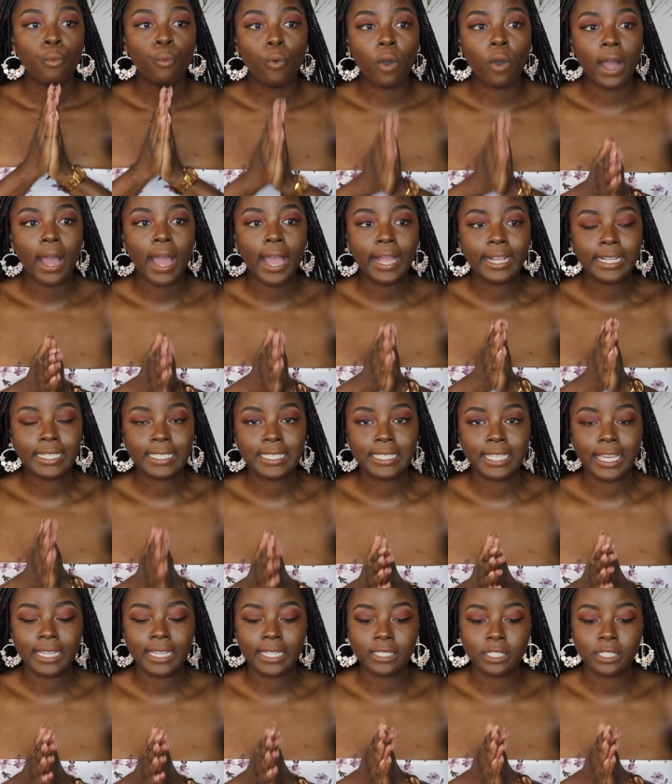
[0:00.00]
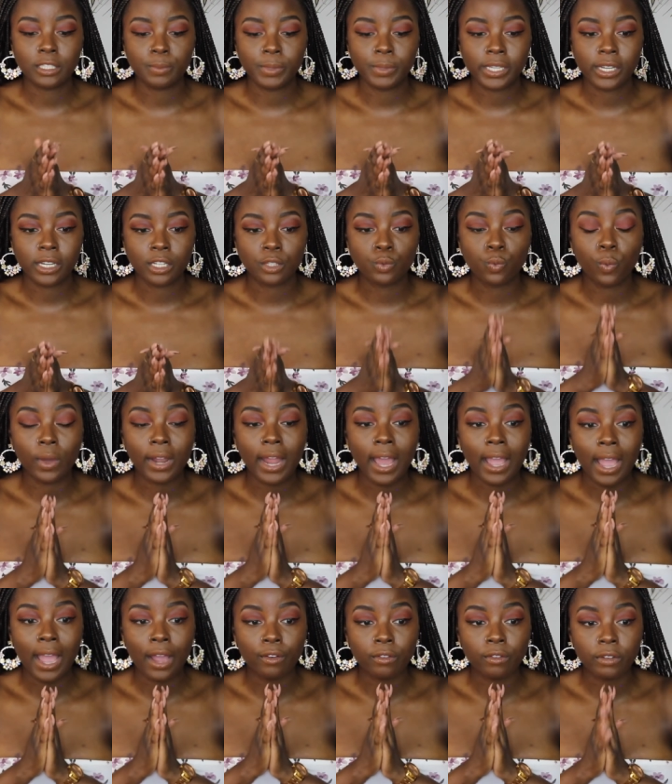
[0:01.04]
why I can say this is because when
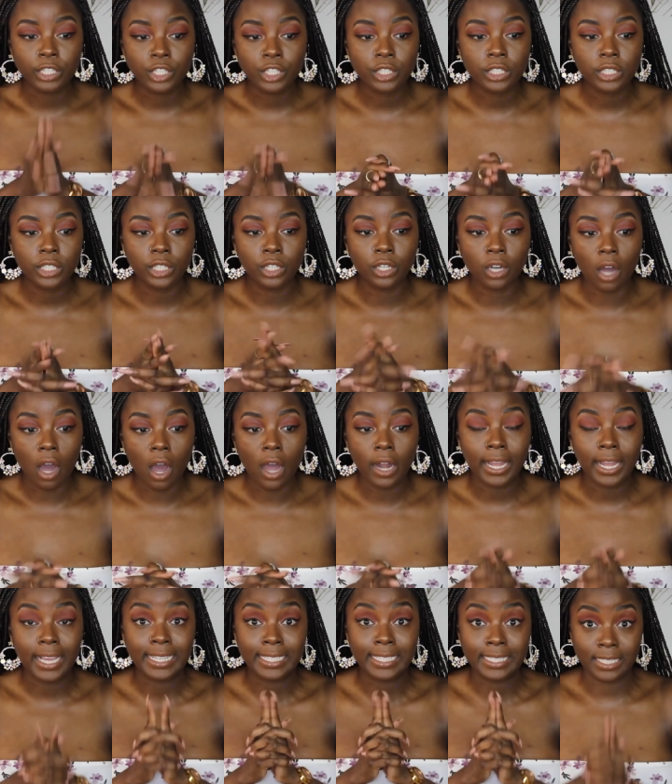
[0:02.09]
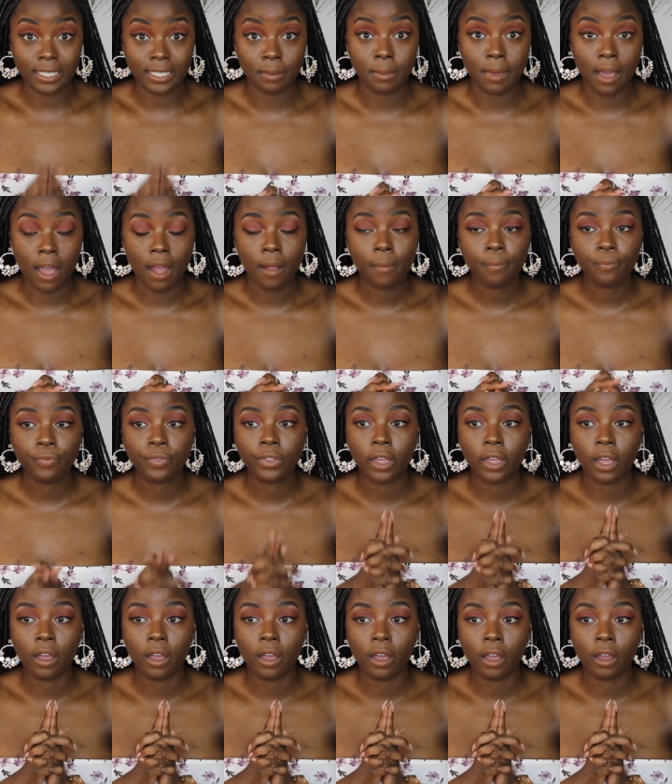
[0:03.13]
I originally got eczema,
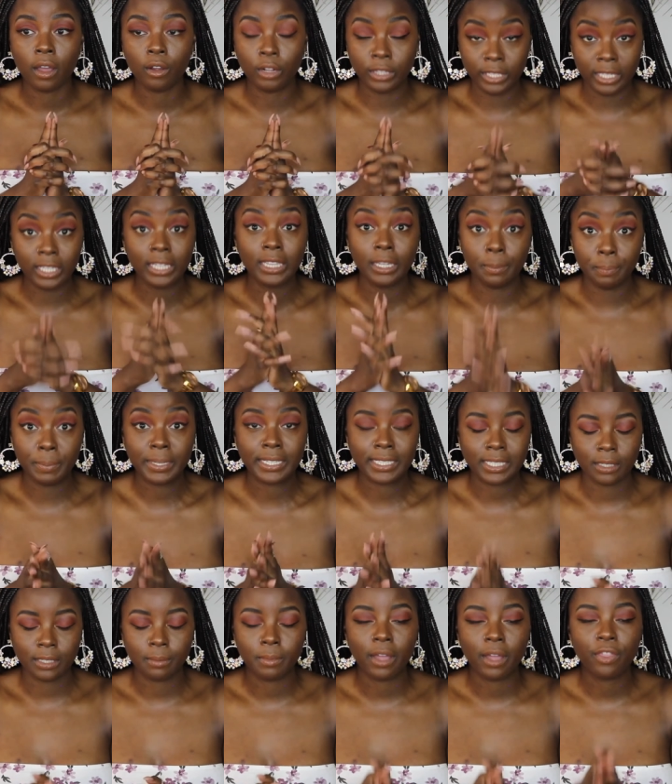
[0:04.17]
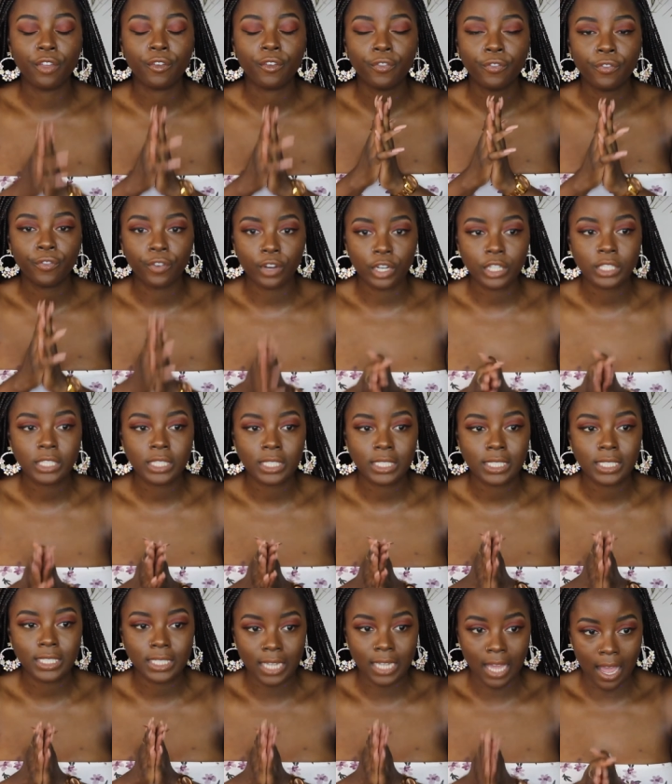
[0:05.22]
the or the lip eczema the
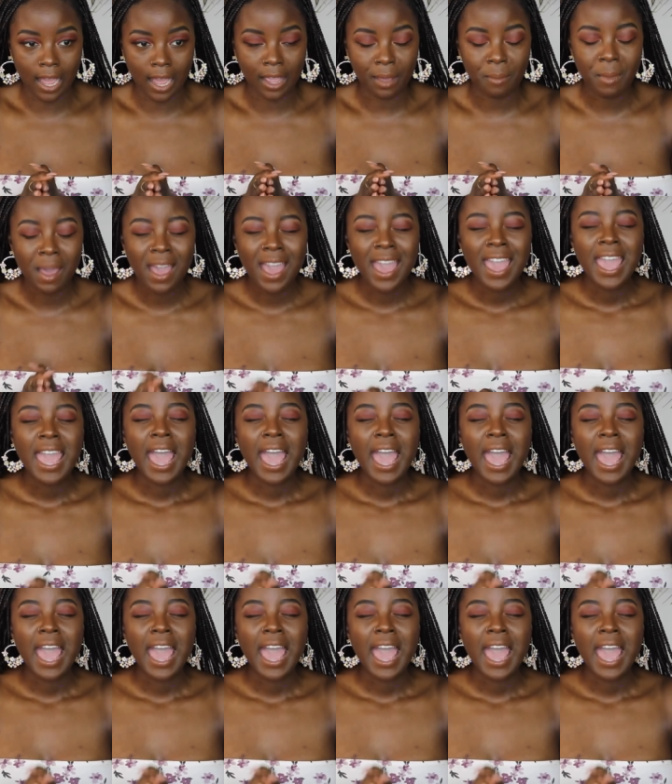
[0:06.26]
first time,